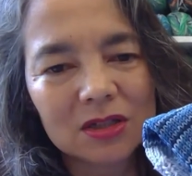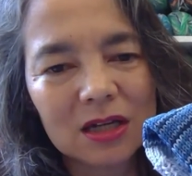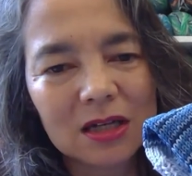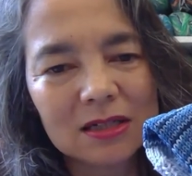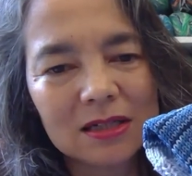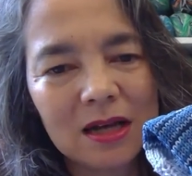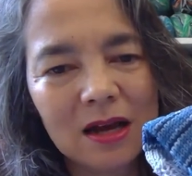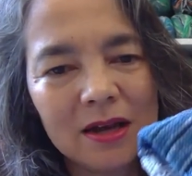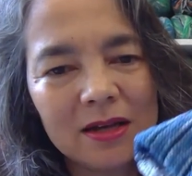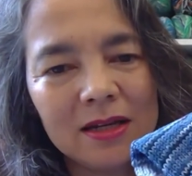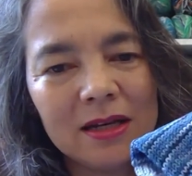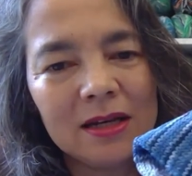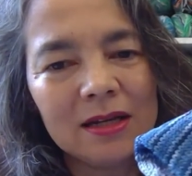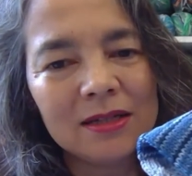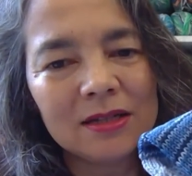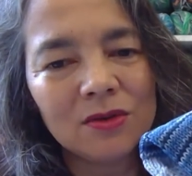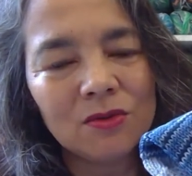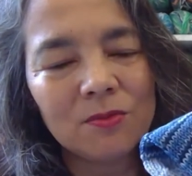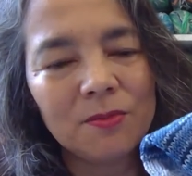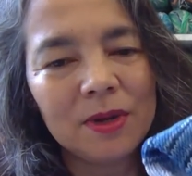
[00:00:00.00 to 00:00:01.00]
a tiny
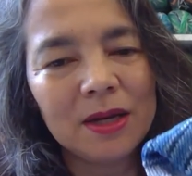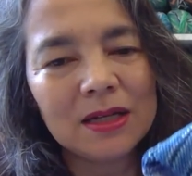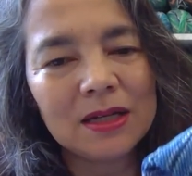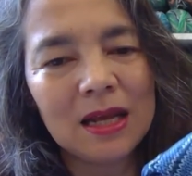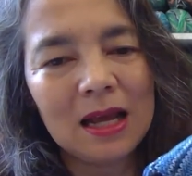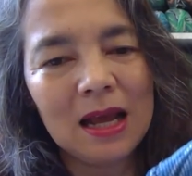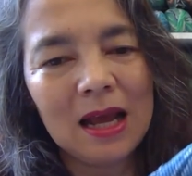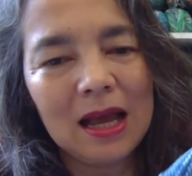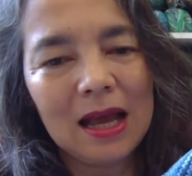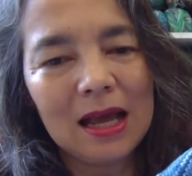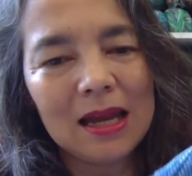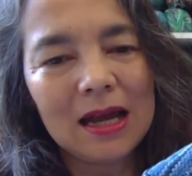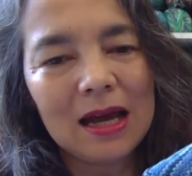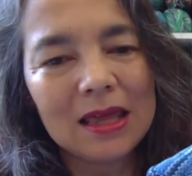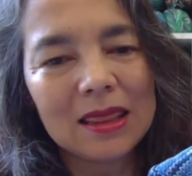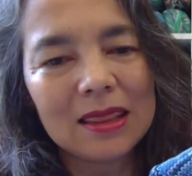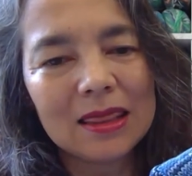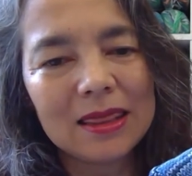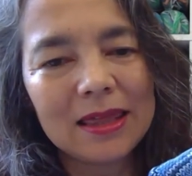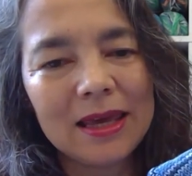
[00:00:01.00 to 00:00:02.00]
little bit. And I
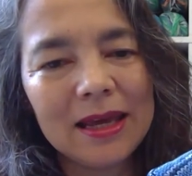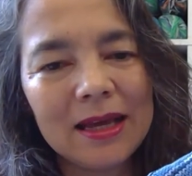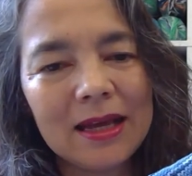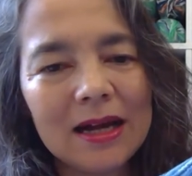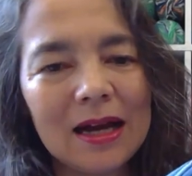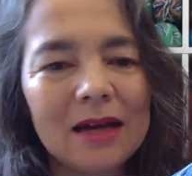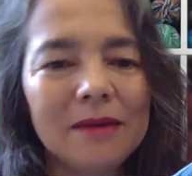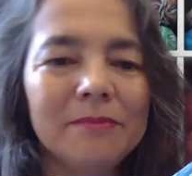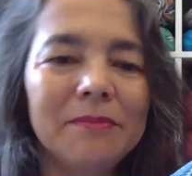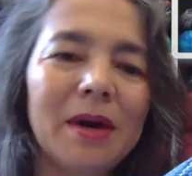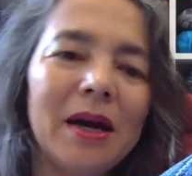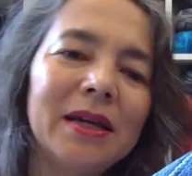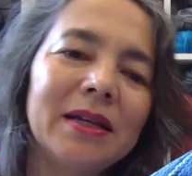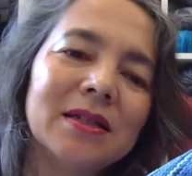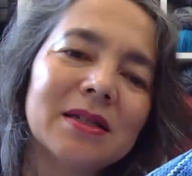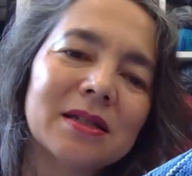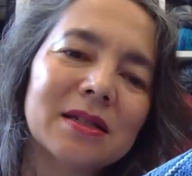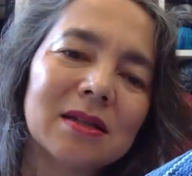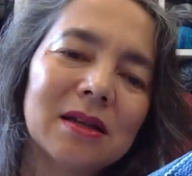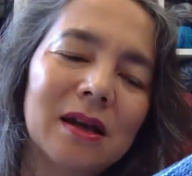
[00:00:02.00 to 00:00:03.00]
think I
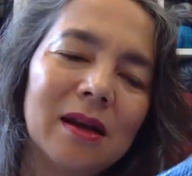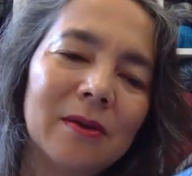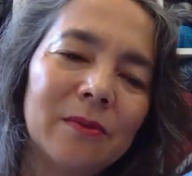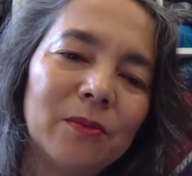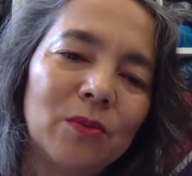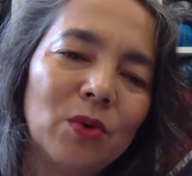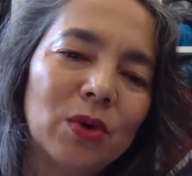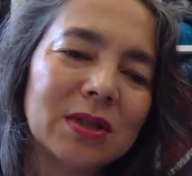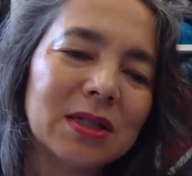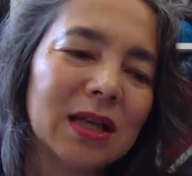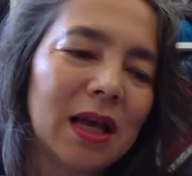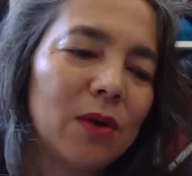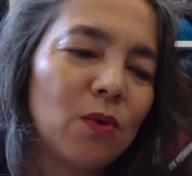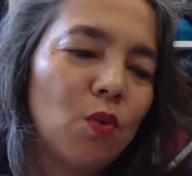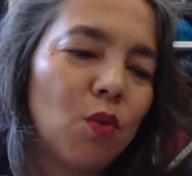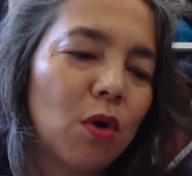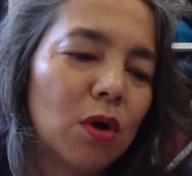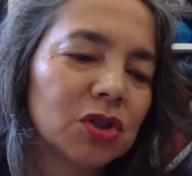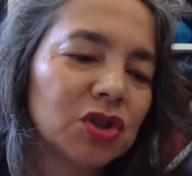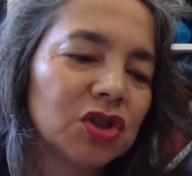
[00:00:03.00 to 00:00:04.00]
might, once I
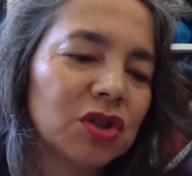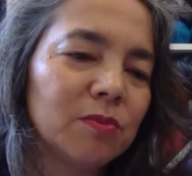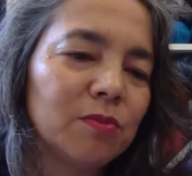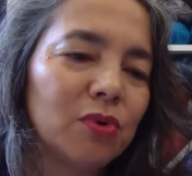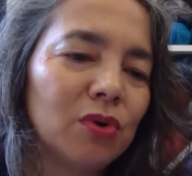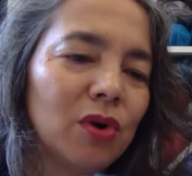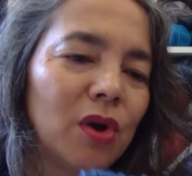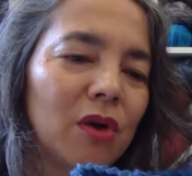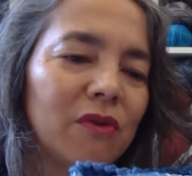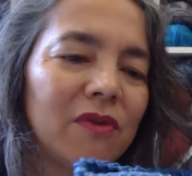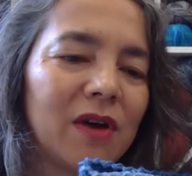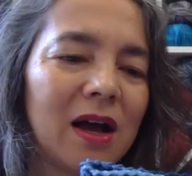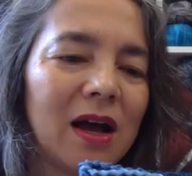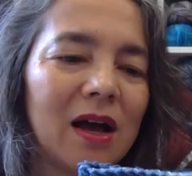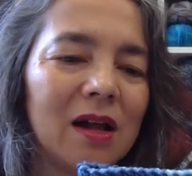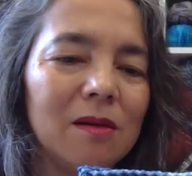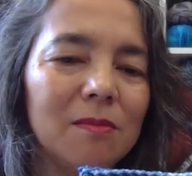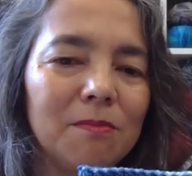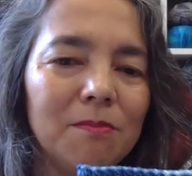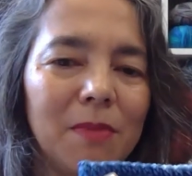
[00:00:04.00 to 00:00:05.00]
wash the pullover,
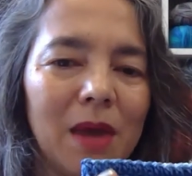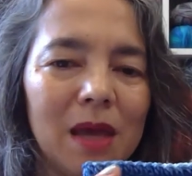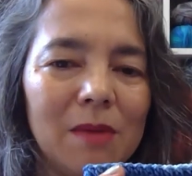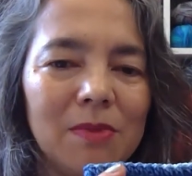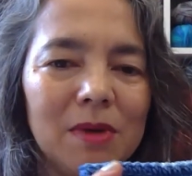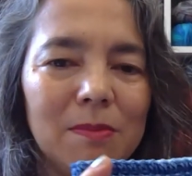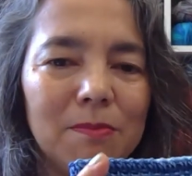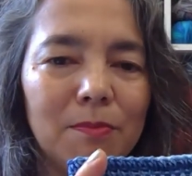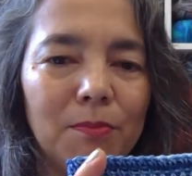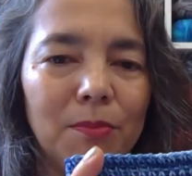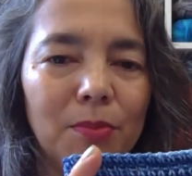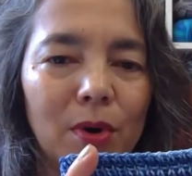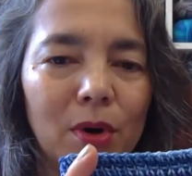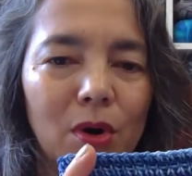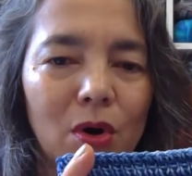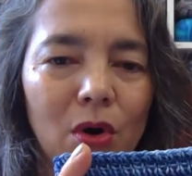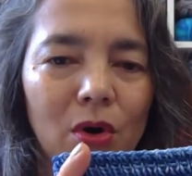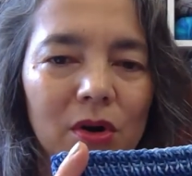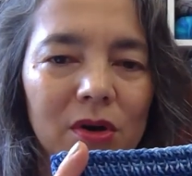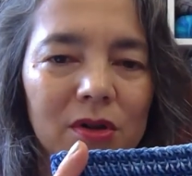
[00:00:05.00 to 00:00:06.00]
I'll maybe
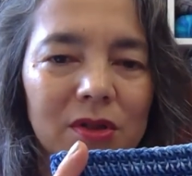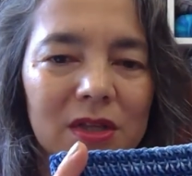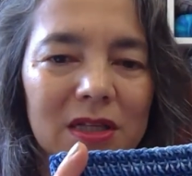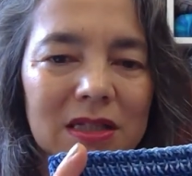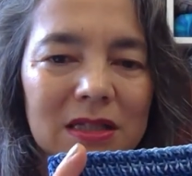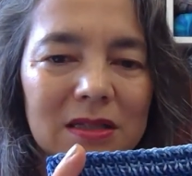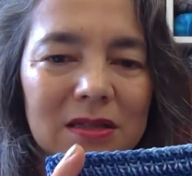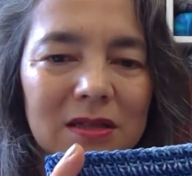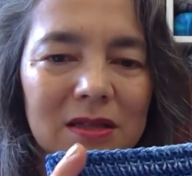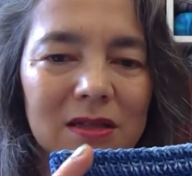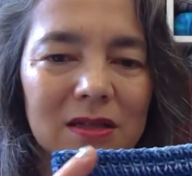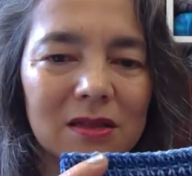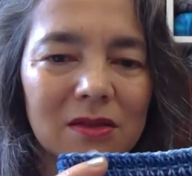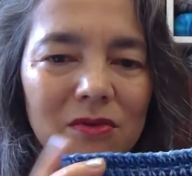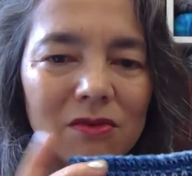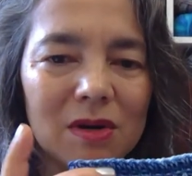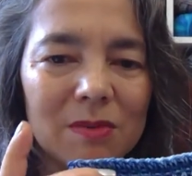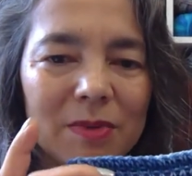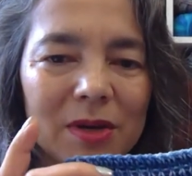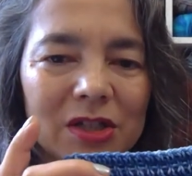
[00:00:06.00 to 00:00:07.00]
block the
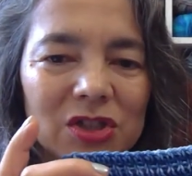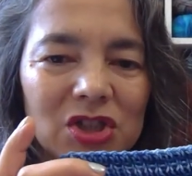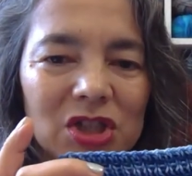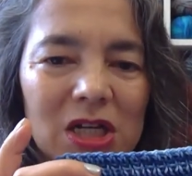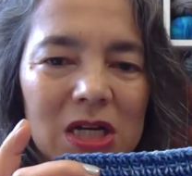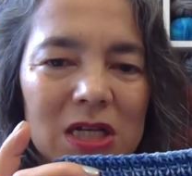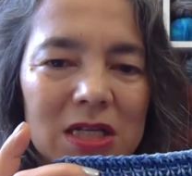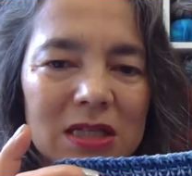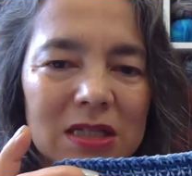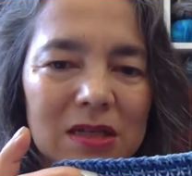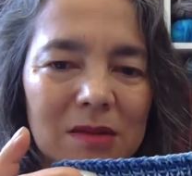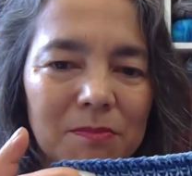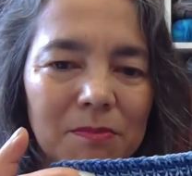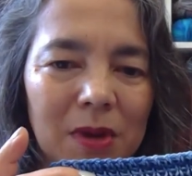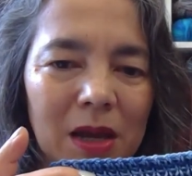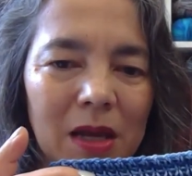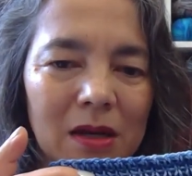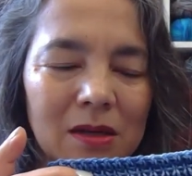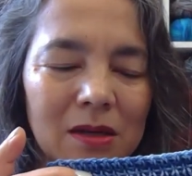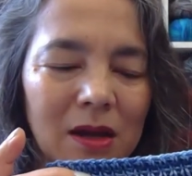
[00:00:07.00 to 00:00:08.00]
ribbing just a
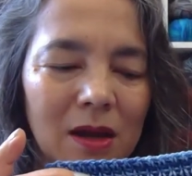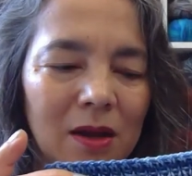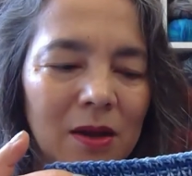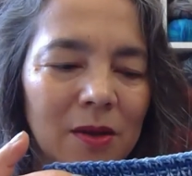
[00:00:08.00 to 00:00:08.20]
bit